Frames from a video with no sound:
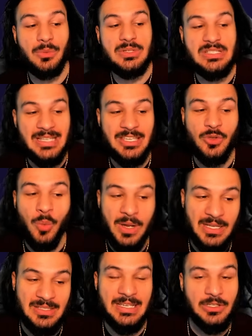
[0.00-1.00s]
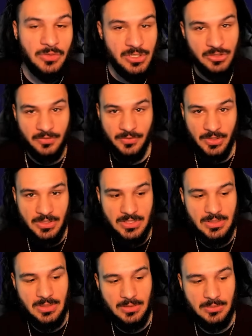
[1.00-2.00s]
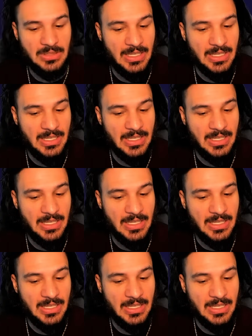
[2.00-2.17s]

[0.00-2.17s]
would say you want to take Crusher first.